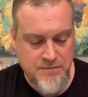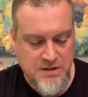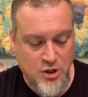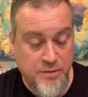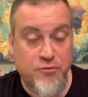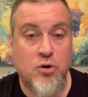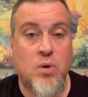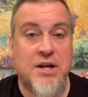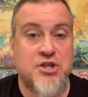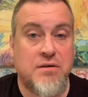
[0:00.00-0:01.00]
you know, before
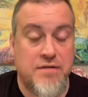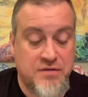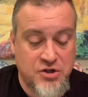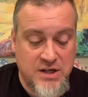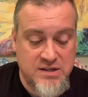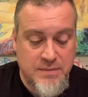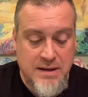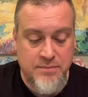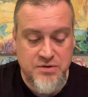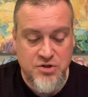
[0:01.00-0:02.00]
watching Fifty Shades of
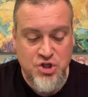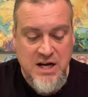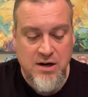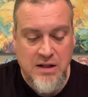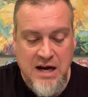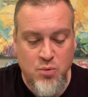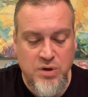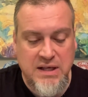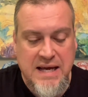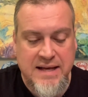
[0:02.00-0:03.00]
Mom's channel, I
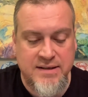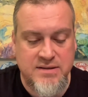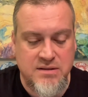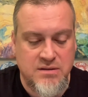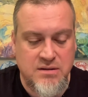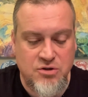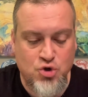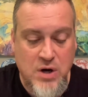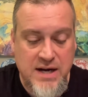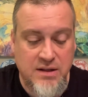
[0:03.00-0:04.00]
really hadn't
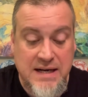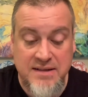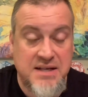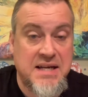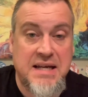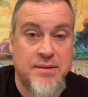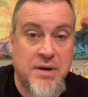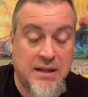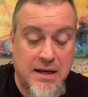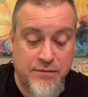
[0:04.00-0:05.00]
tried a lot of tahini in my
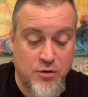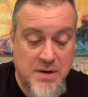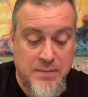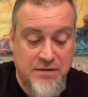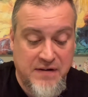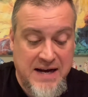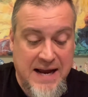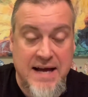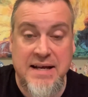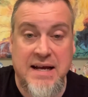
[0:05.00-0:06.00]
life. Or maybe if I
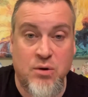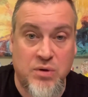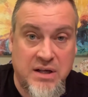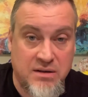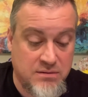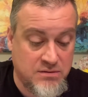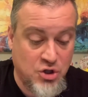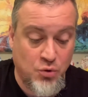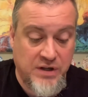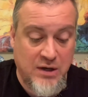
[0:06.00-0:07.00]
had, I hadn't really
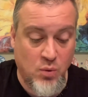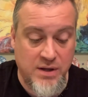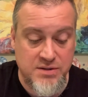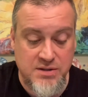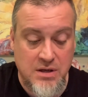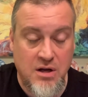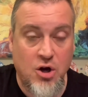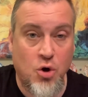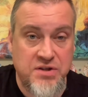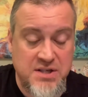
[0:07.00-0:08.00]
known that I was.
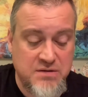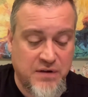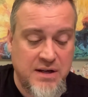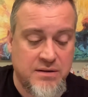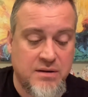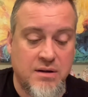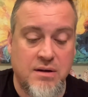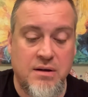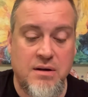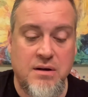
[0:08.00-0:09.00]
Oh, this is fun.
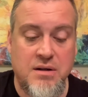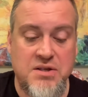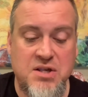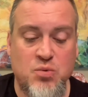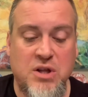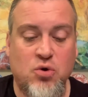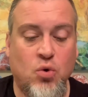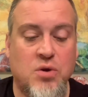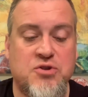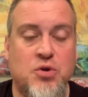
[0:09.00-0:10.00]
This is really
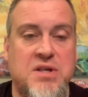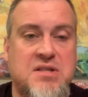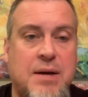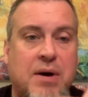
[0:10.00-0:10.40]
cool. So these come